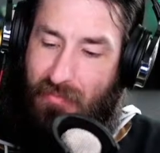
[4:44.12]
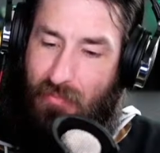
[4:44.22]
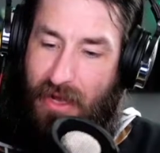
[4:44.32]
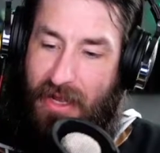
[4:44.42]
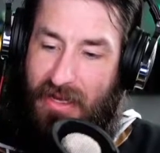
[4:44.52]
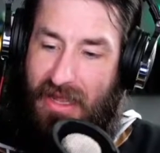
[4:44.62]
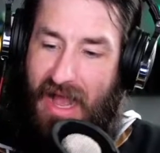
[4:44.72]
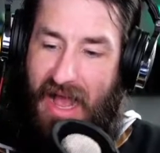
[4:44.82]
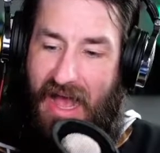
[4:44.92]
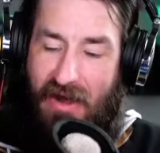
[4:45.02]
But
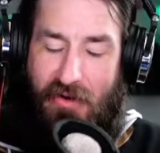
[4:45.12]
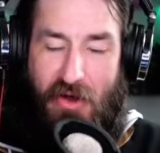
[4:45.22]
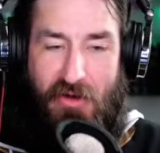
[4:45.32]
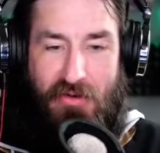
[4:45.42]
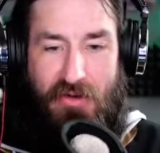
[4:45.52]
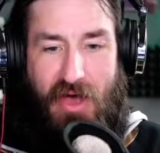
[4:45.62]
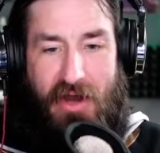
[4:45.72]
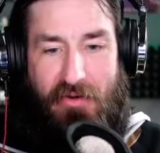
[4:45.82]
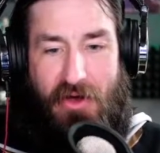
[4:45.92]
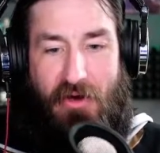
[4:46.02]
I don't know
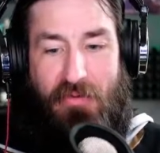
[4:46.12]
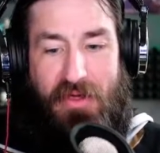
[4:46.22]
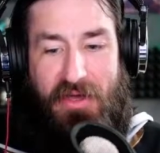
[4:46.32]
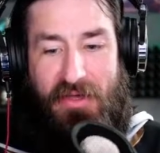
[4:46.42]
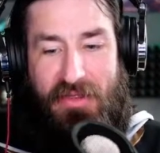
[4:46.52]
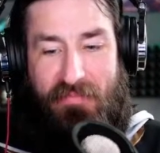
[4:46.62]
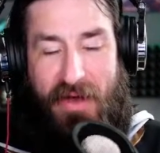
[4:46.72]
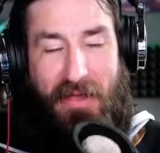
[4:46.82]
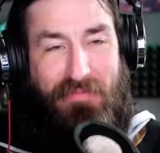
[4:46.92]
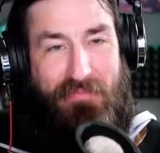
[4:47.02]
the
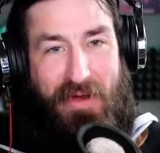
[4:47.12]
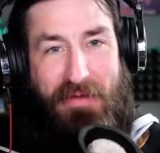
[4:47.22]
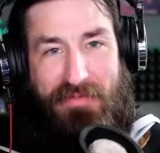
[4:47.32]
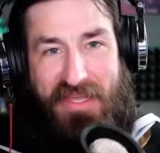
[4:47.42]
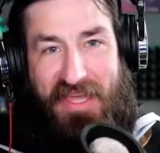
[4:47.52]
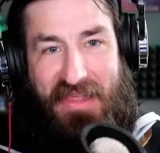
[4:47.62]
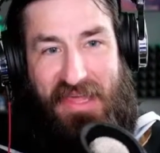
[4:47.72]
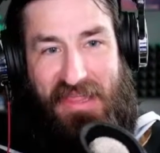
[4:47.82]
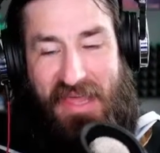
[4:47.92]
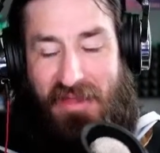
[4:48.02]
pipe snake
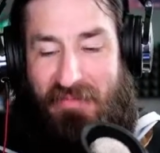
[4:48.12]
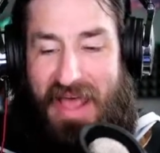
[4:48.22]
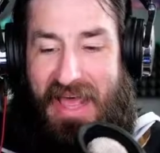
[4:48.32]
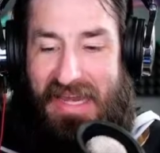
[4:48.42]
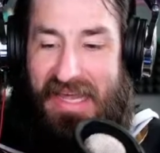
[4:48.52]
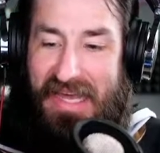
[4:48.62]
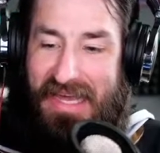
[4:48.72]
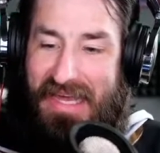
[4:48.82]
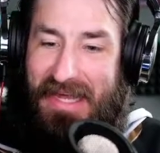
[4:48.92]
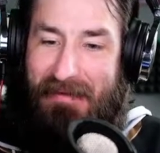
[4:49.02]
thing, man.
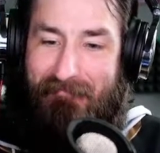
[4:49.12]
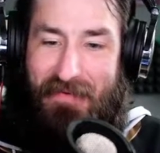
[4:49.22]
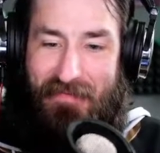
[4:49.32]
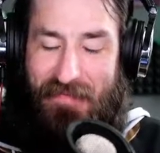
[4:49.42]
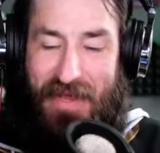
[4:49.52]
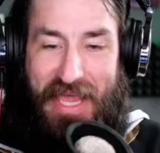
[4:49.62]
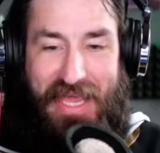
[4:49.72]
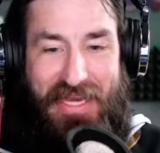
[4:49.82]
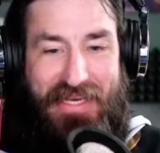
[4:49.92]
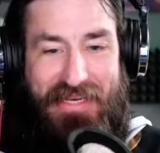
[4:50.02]

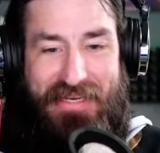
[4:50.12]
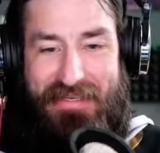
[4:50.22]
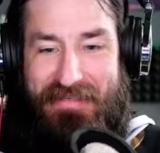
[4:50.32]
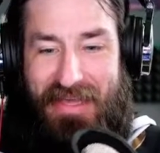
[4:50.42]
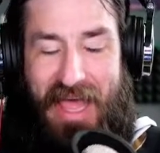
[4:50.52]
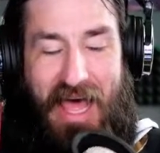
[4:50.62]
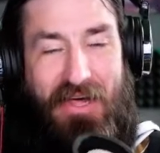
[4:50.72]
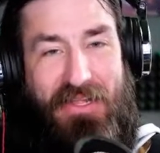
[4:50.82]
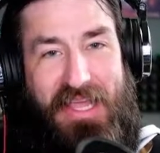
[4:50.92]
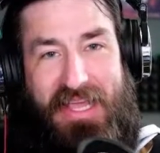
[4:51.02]
Fucking
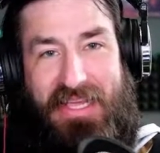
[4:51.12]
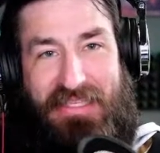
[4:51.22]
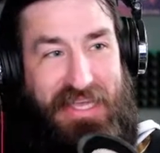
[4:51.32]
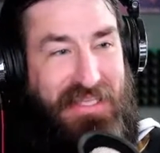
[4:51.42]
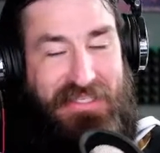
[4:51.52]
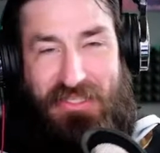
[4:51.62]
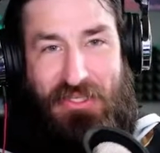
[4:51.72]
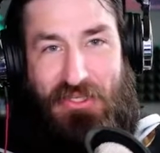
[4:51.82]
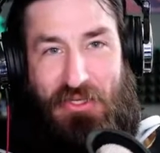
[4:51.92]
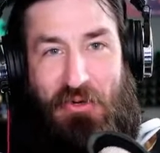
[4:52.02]
hell, it's
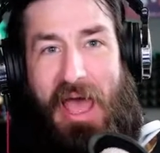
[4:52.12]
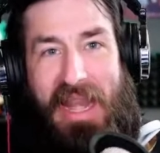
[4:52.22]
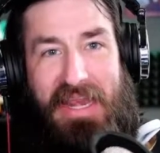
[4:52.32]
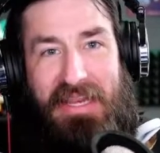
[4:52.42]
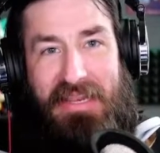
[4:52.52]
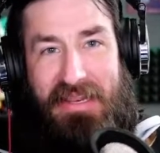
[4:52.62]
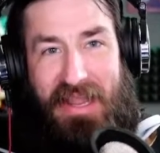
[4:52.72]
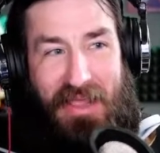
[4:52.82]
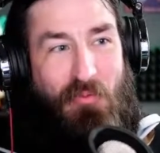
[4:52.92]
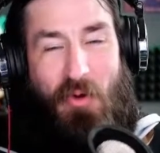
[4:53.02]
two-headed,
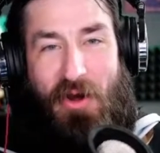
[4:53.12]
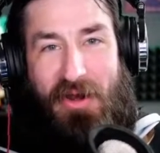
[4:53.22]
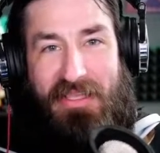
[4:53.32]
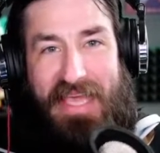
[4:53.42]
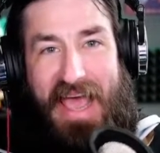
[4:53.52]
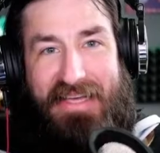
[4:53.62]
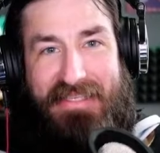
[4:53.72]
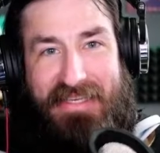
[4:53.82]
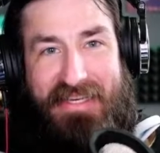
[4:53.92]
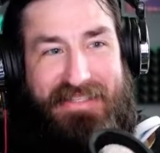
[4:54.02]
like one on its
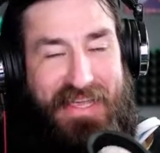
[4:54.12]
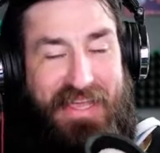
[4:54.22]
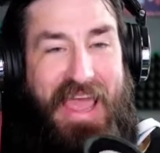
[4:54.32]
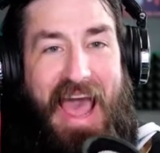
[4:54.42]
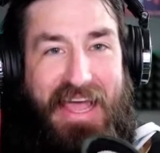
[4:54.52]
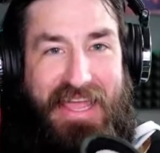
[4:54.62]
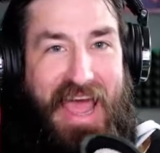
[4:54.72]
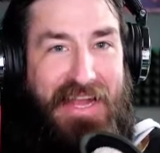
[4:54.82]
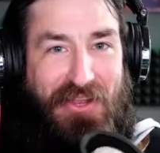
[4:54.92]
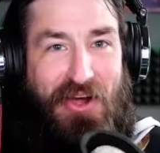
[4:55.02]
ass, and it's like
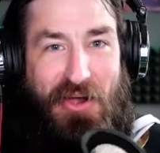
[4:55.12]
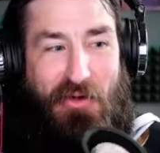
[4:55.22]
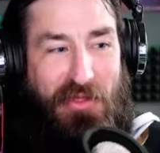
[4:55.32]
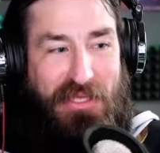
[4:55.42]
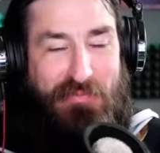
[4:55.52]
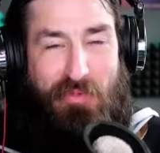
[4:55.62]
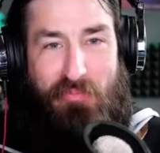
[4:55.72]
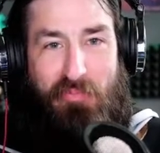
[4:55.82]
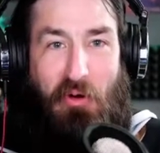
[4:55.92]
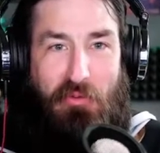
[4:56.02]
cat dog, only it's
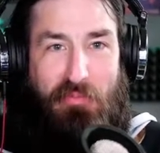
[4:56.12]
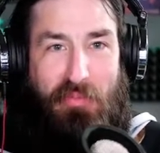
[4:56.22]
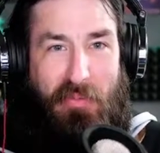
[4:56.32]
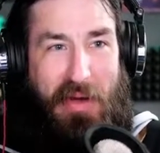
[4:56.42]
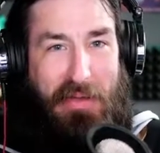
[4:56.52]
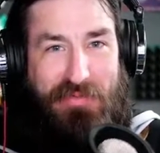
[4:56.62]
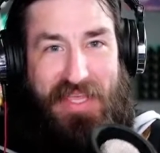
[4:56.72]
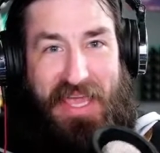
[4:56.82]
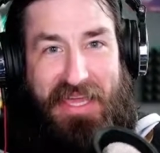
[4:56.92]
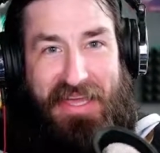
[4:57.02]
both pipe
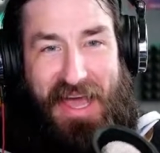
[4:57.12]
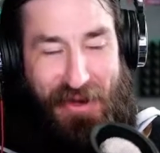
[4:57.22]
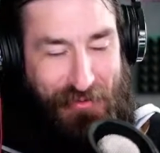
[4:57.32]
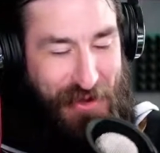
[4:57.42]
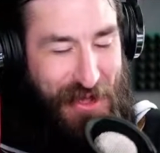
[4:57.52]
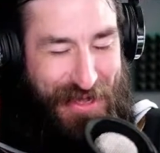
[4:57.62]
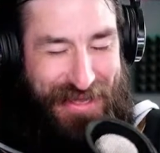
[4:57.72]
snake. I don't know.